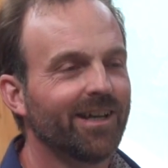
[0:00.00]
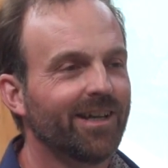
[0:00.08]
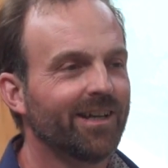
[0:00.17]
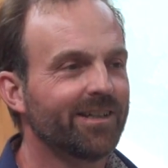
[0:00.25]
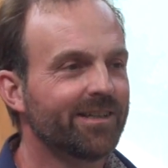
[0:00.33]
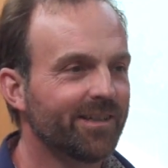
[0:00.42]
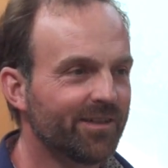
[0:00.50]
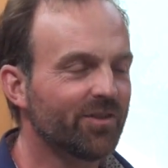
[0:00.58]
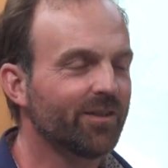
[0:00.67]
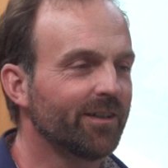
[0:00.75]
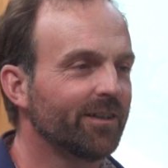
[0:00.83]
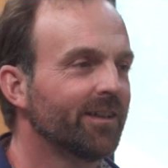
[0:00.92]
And I'd say,
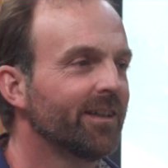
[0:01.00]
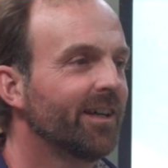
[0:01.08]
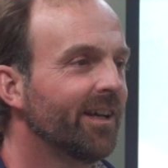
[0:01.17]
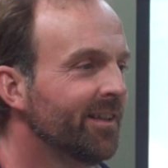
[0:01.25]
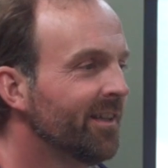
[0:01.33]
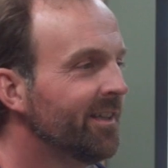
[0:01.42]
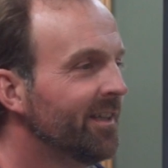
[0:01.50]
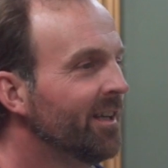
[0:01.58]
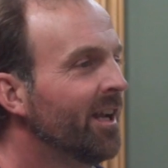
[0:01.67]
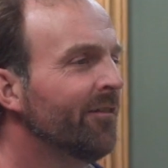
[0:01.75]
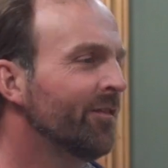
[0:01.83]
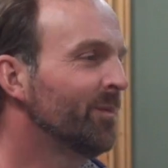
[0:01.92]
sure. And then he'd
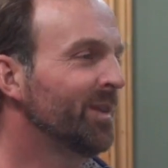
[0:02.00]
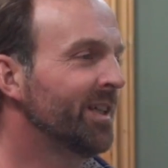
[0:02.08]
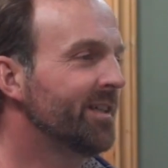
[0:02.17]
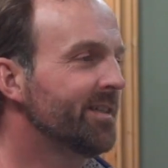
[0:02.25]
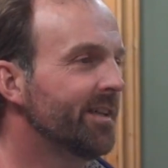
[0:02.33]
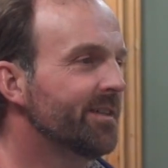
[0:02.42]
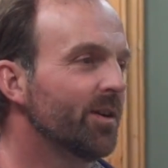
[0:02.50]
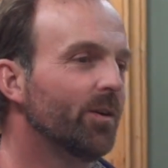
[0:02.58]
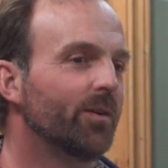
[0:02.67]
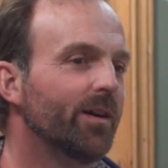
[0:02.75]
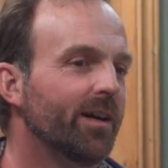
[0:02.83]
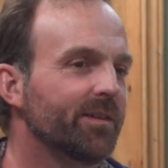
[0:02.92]
inevitably say,
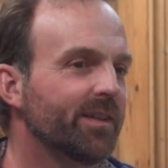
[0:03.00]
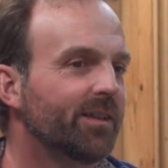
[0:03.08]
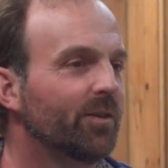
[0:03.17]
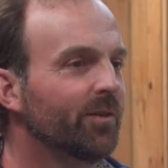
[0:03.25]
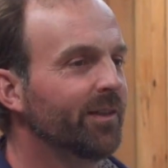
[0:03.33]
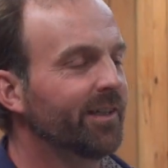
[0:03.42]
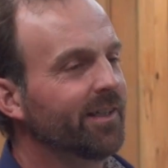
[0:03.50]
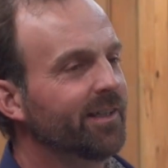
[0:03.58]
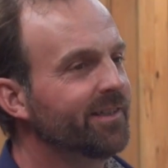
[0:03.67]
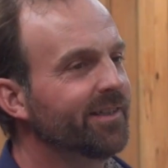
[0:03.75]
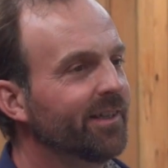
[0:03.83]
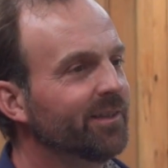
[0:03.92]
so how's it going? And
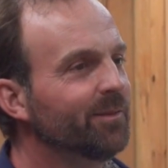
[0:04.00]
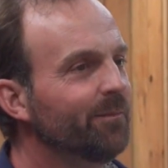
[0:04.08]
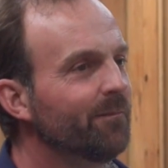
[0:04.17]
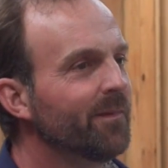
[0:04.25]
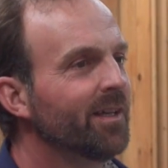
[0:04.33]
I'd tell him.